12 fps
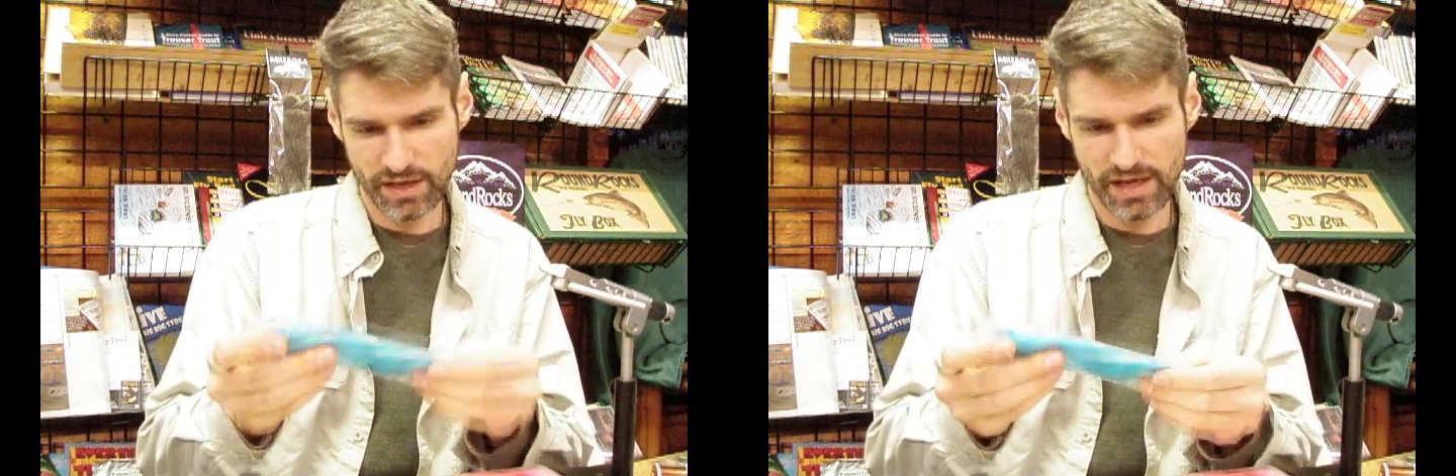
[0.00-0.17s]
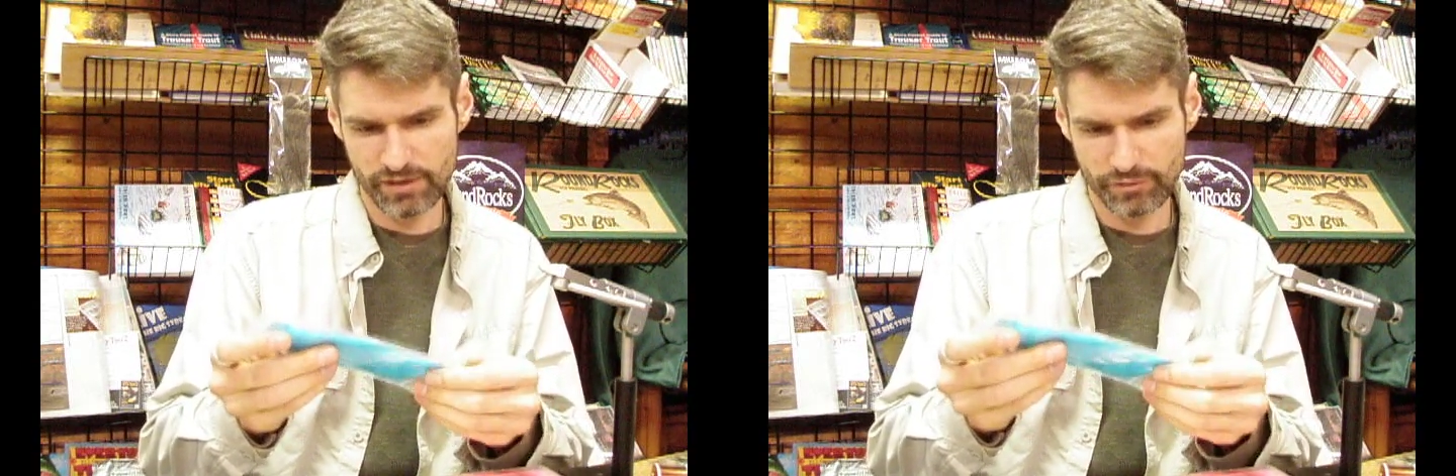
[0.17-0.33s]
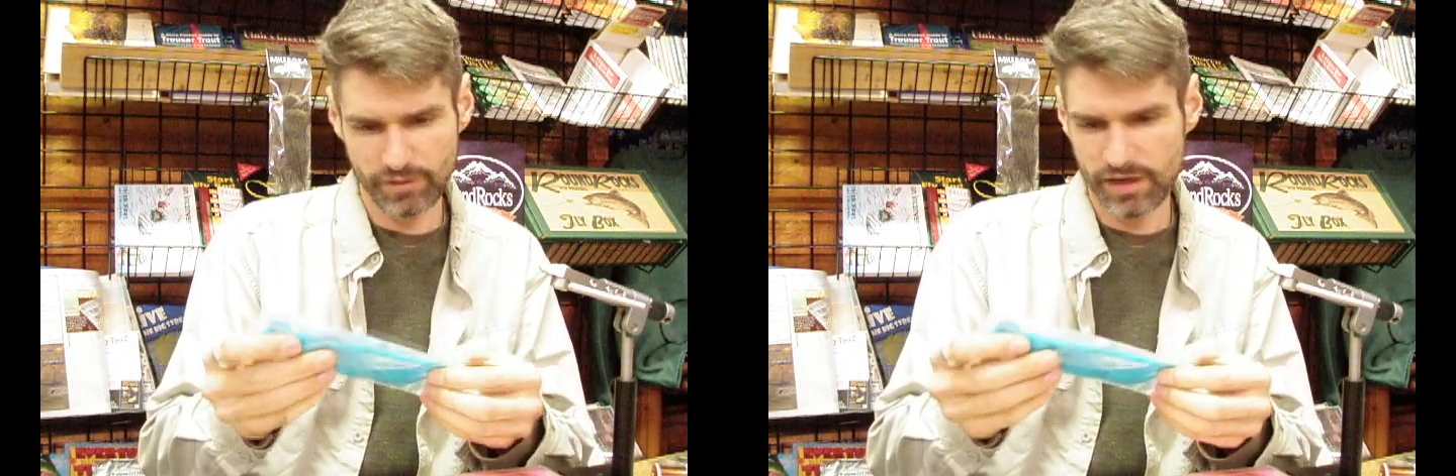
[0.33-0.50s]

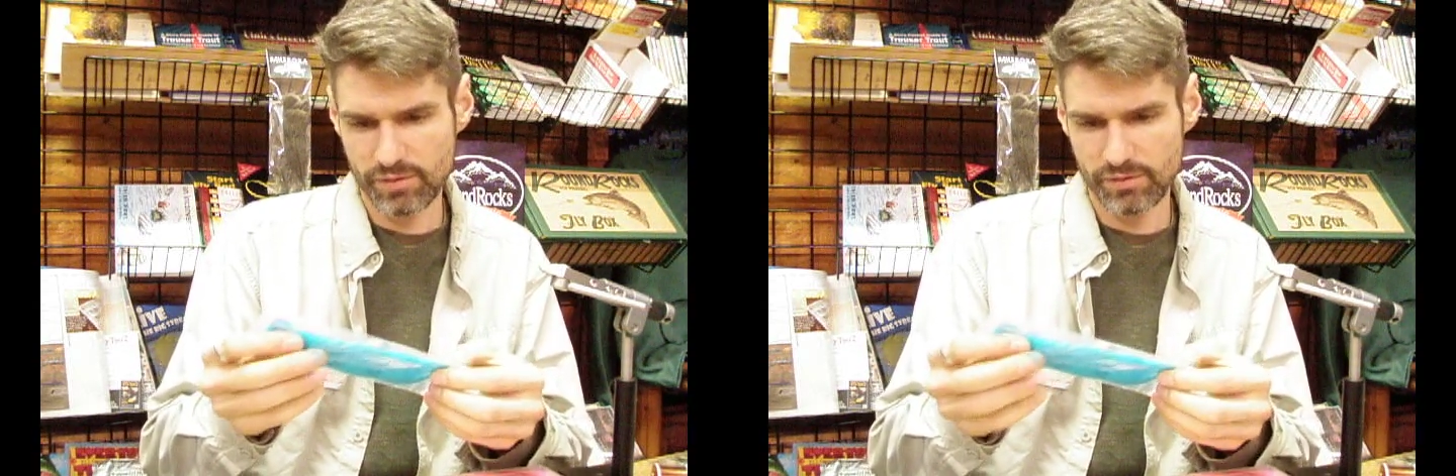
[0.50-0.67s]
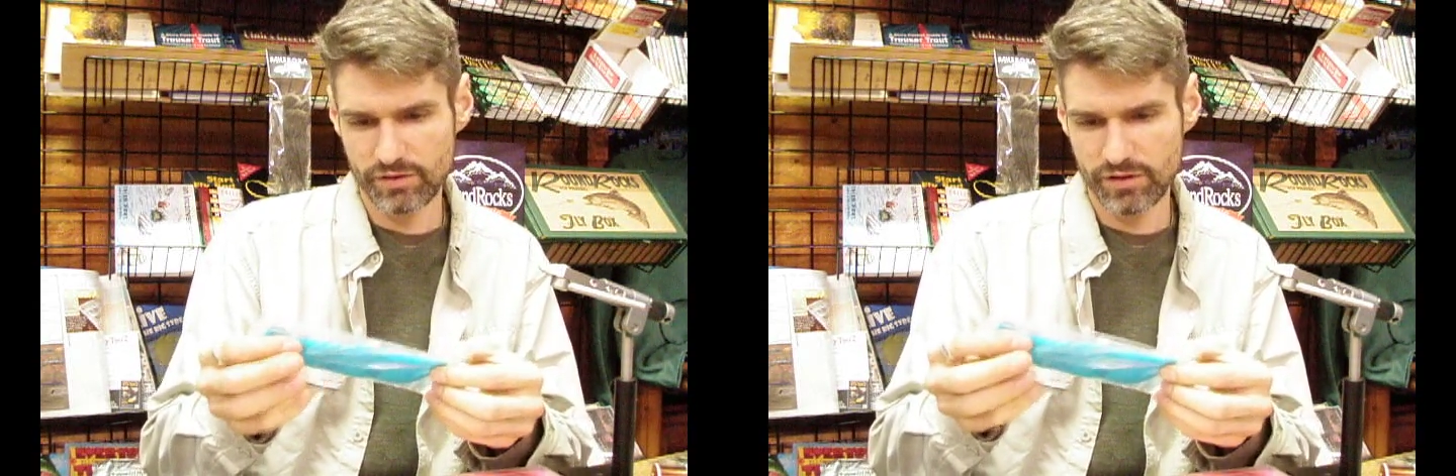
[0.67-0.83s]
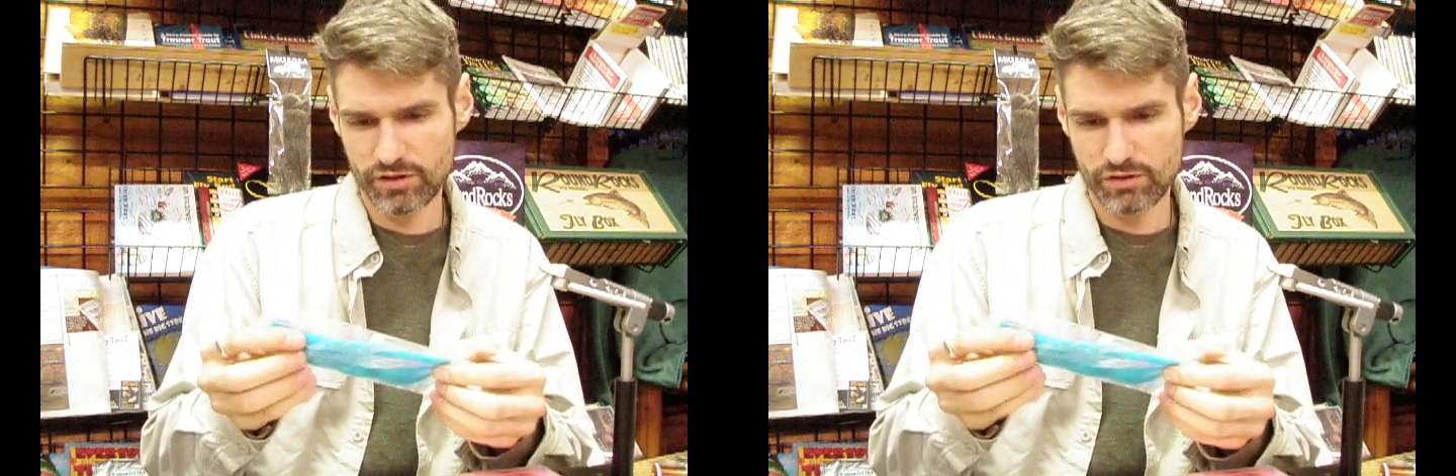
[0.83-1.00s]
That
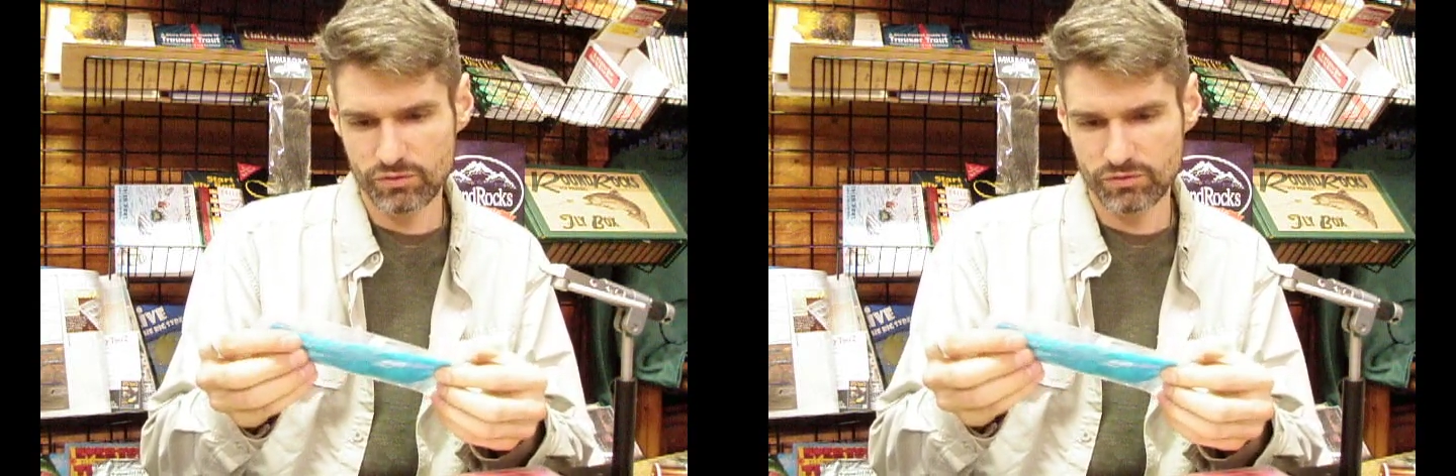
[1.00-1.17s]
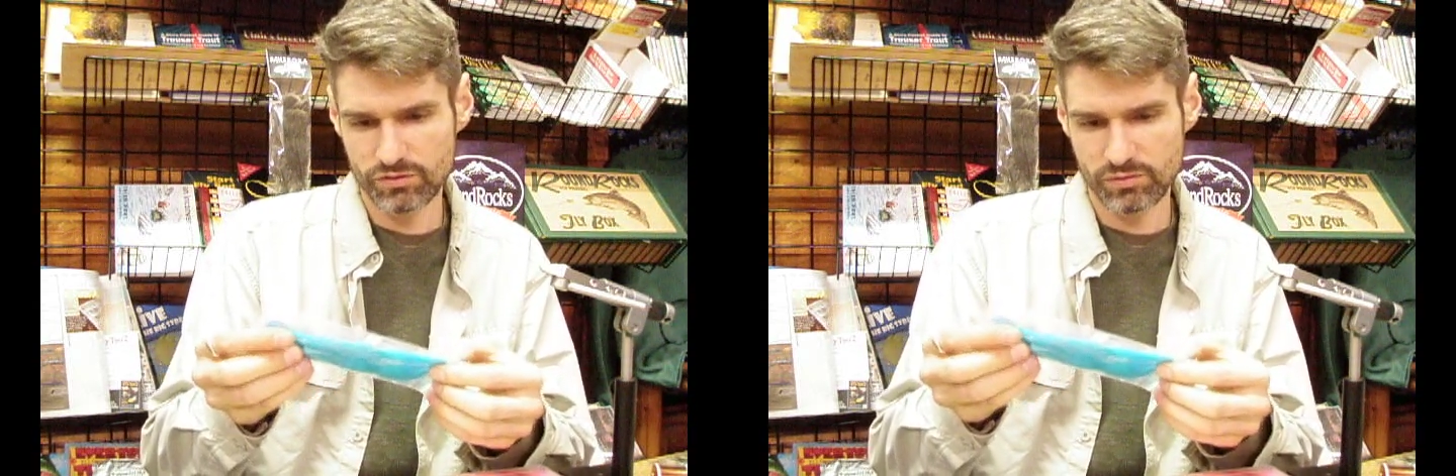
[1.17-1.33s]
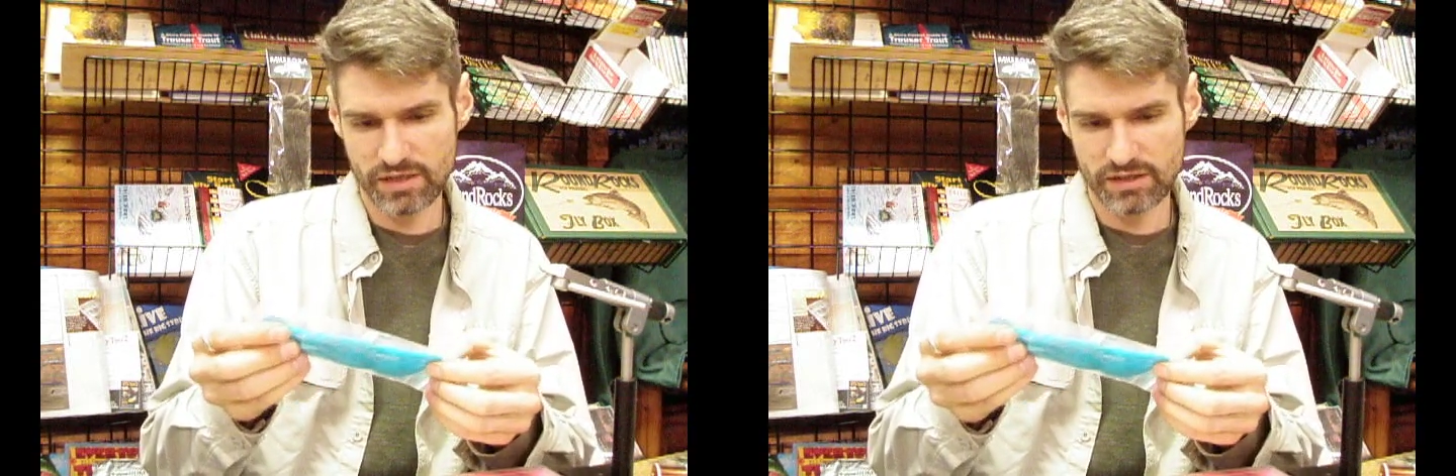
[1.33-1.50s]
fiber they
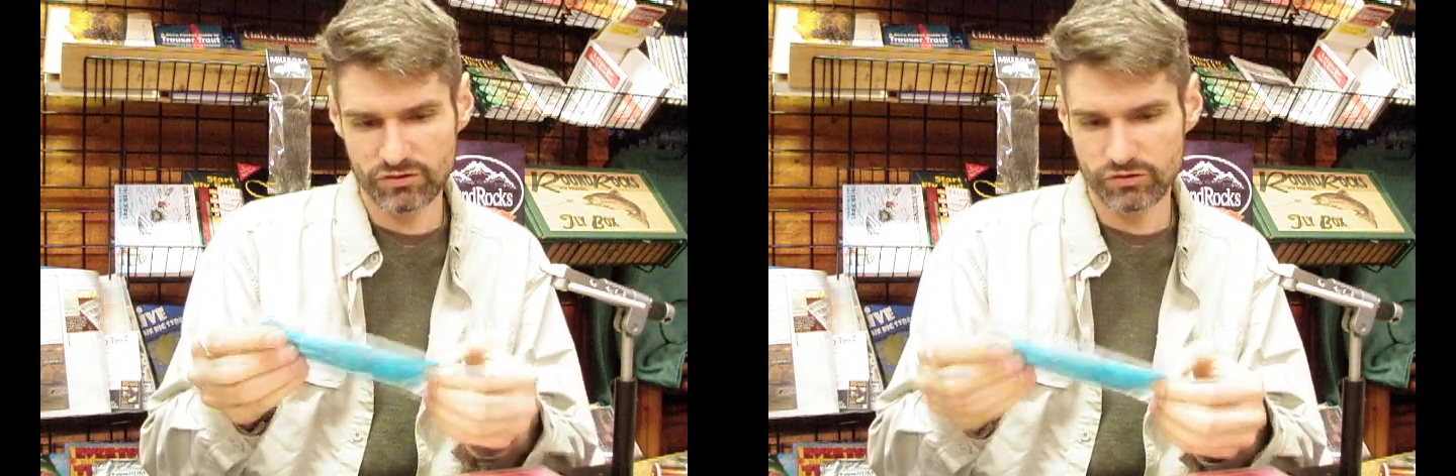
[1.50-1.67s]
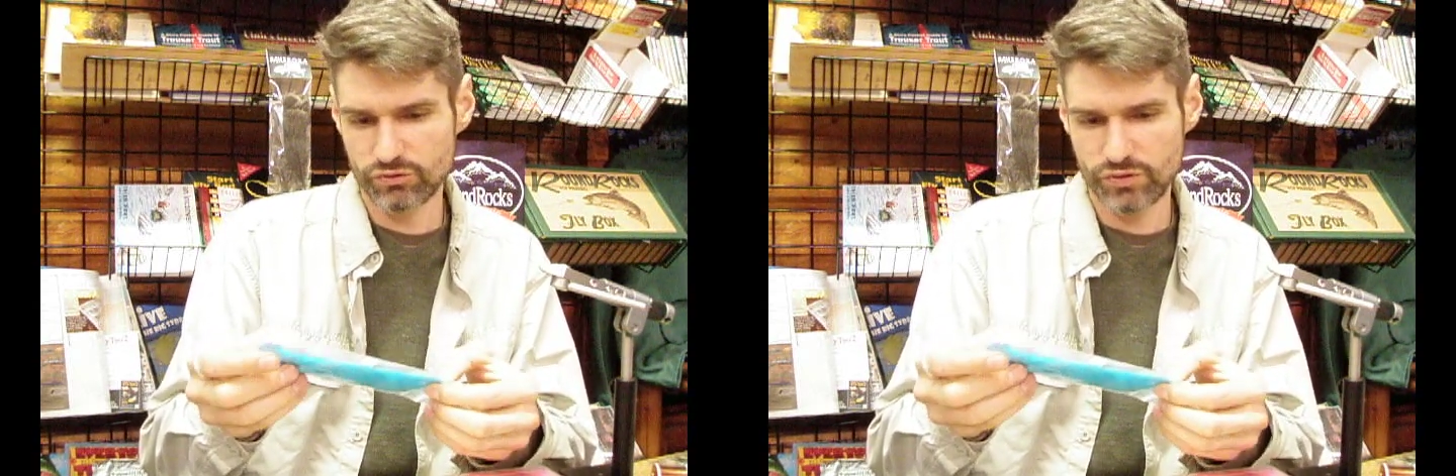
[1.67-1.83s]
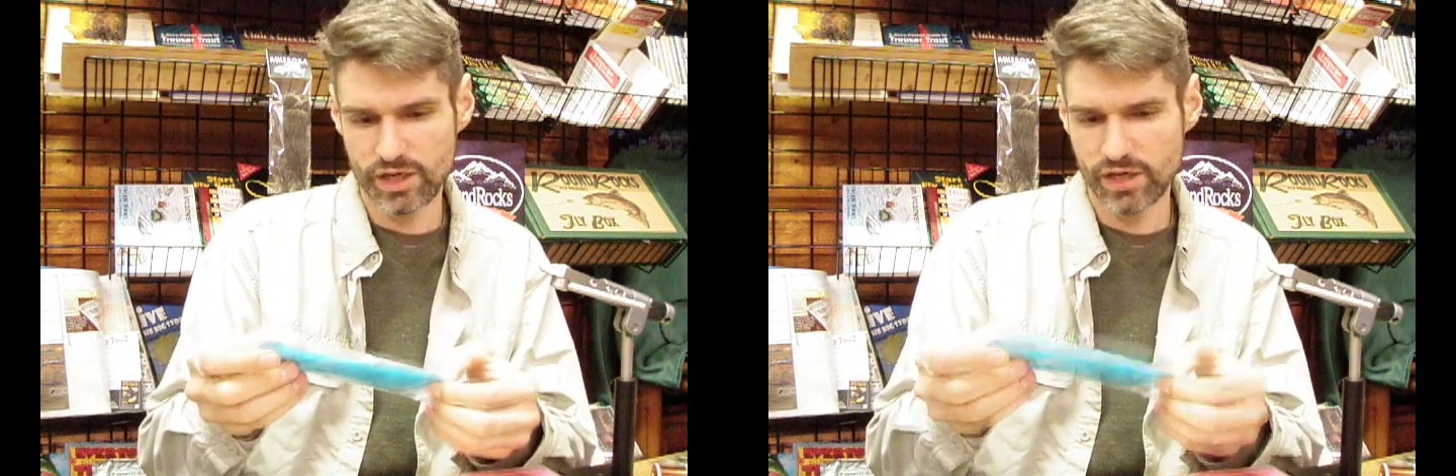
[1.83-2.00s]
use to make
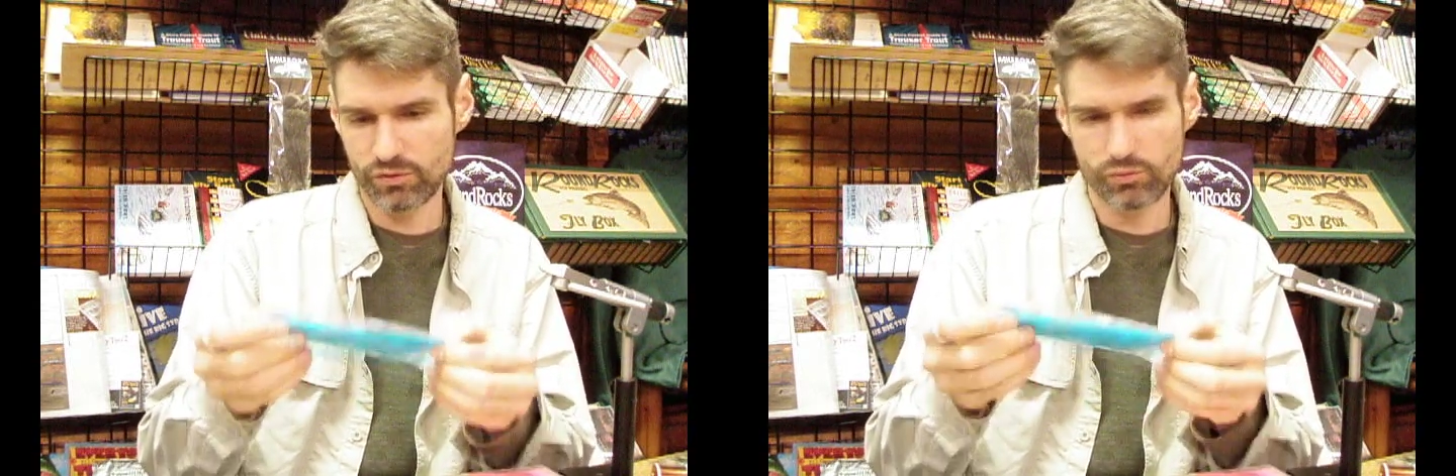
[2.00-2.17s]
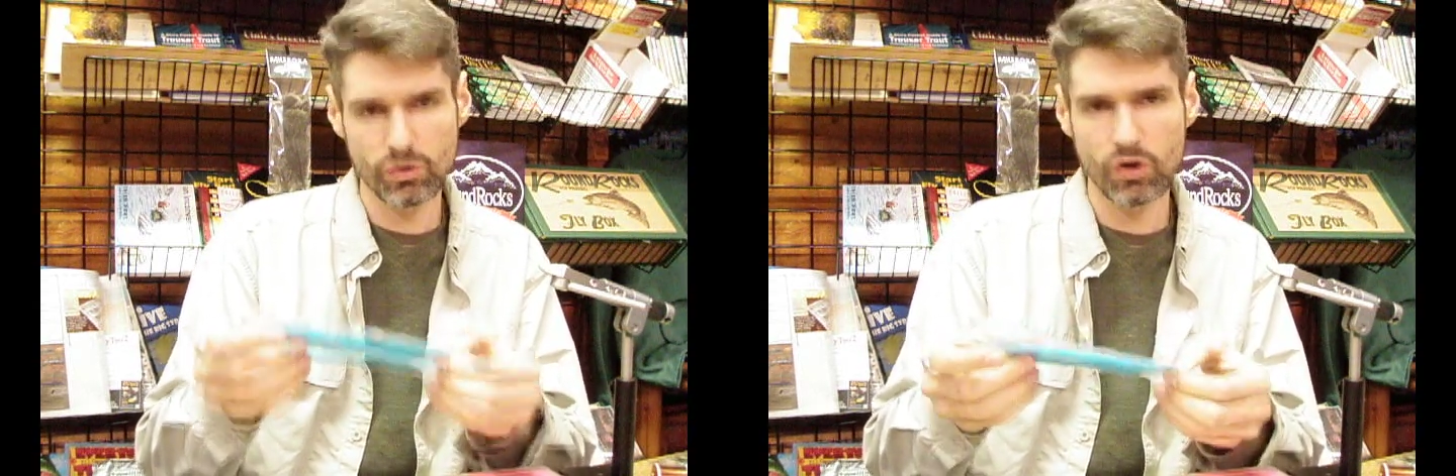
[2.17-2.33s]
string,